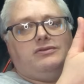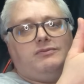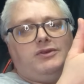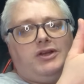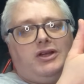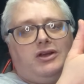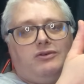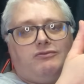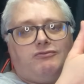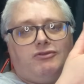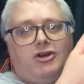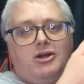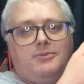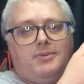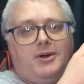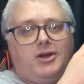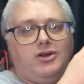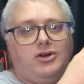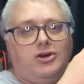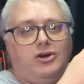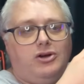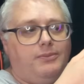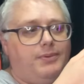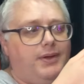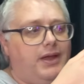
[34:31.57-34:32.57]

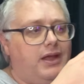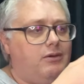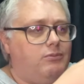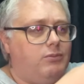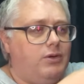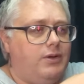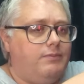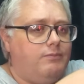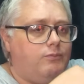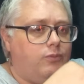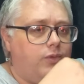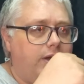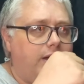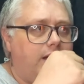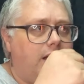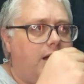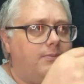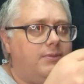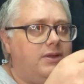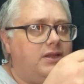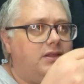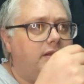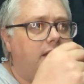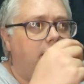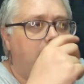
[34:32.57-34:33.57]
RoboCop here. We're
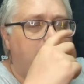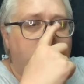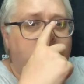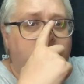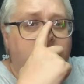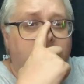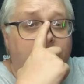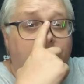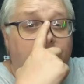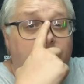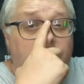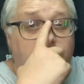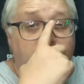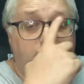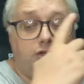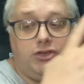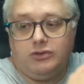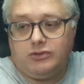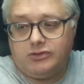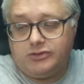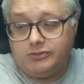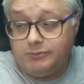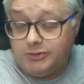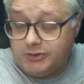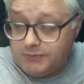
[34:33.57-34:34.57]
coming near to finishing
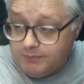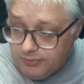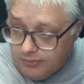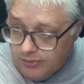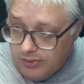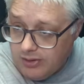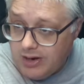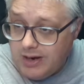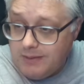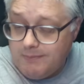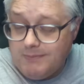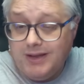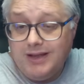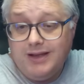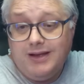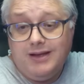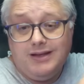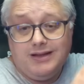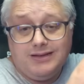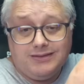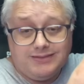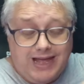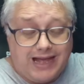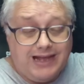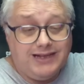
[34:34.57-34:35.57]
Optimus Prime.
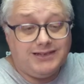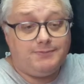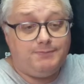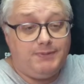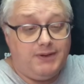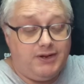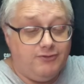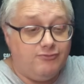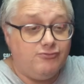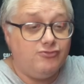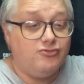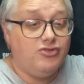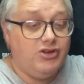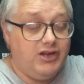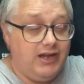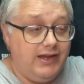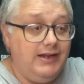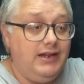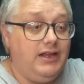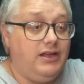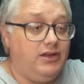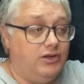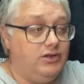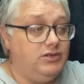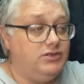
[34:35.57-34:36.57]
That's been a
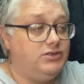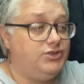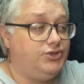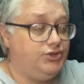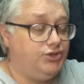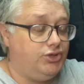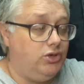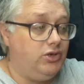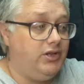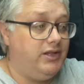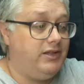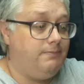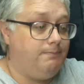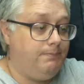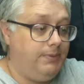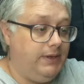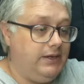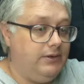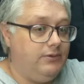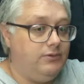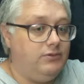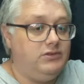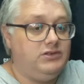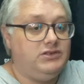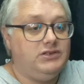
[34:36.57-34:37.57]
really good solid
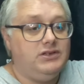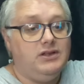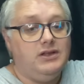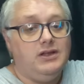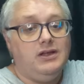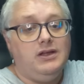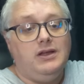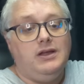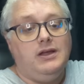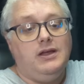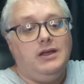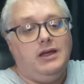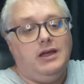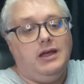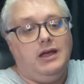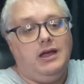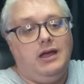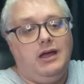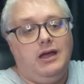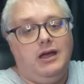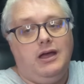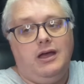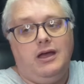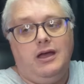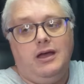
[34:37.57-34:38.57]
build.
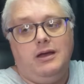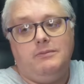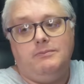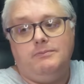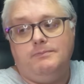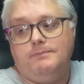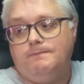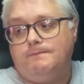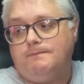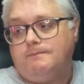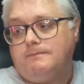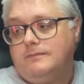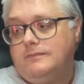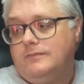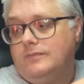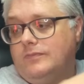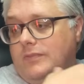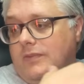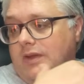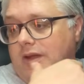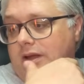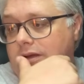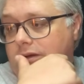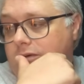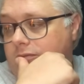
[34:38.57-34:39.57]

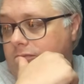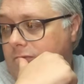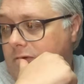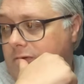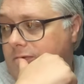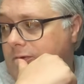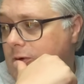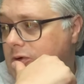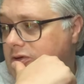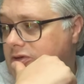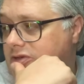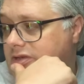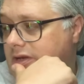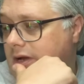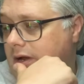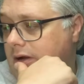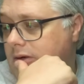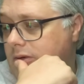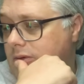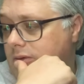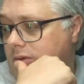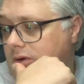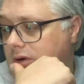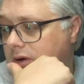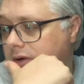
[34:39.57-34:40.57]
We've
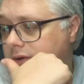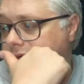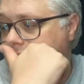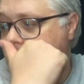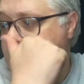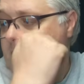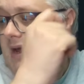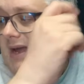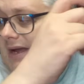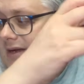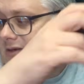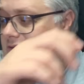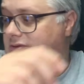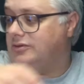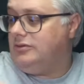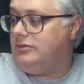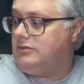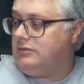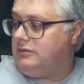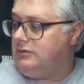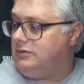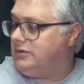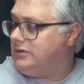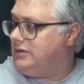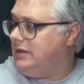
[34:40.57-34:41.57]
also got the Megazord.
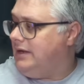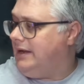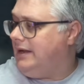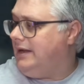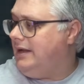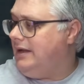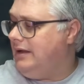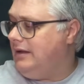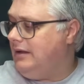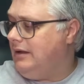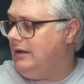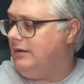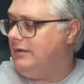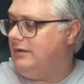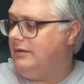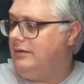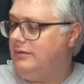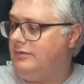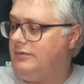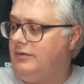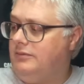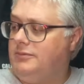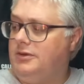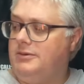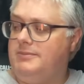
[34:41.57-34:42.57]
I've got something here
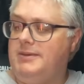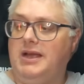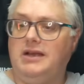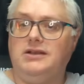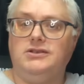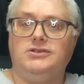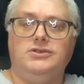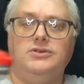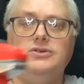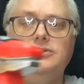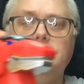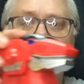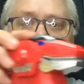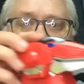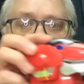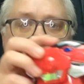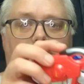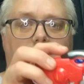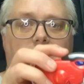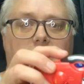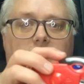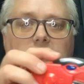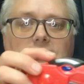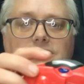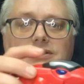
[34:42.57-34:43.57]
from the Megazord.
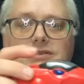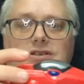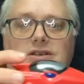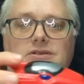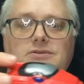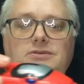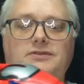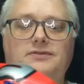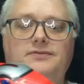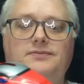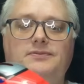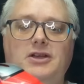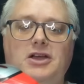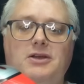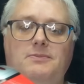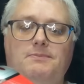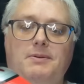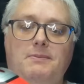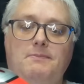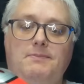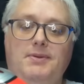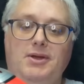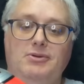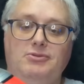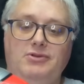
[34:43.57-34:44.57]
So we've
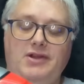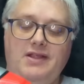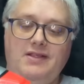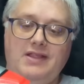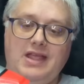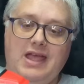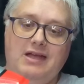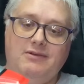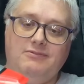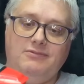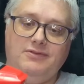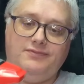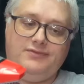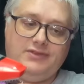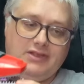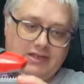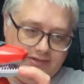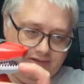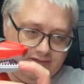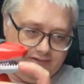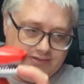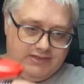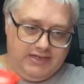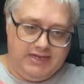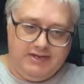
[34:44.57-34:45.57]
been building that. We've done
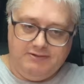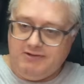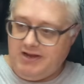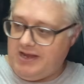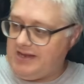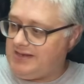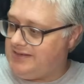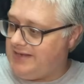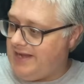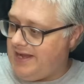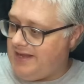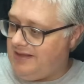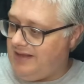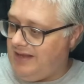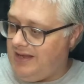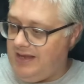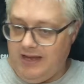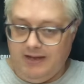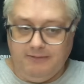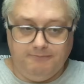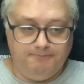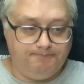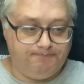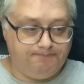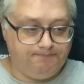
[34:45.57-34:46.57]
the T-Rex head here.